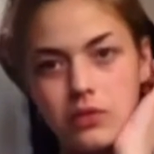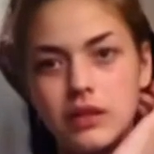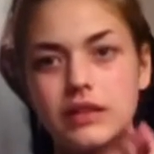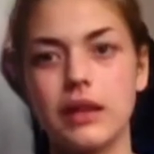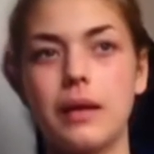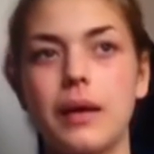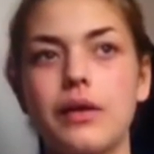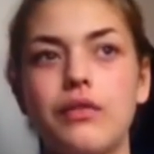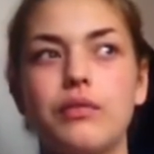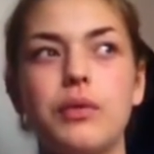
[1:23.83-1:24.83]
It's like you
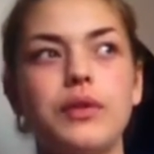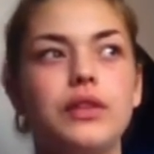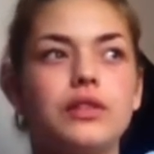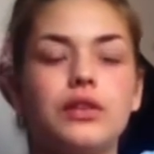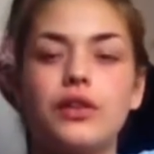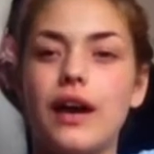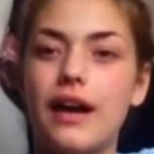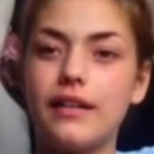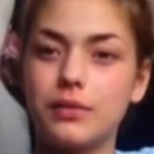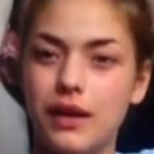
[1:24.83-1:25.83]
have to use it on your hair
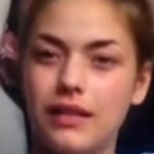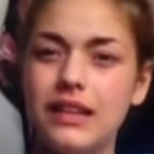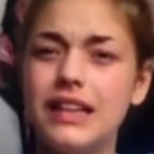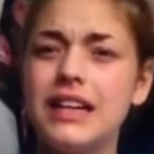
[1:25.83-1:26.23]
as well,